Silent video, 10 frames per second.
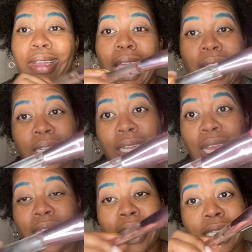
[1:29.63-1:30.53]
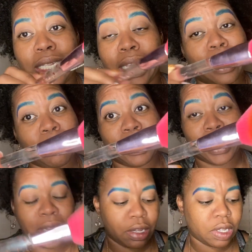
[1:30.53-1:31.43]
actually got this set on
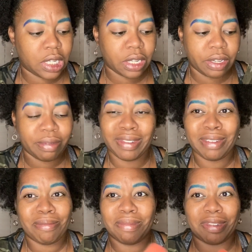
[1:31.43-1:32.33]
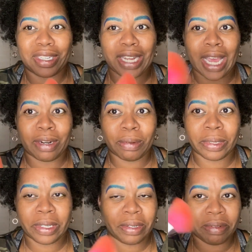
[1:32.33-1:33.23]
sale, so it's not a
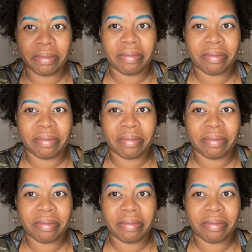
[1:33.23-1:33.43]
real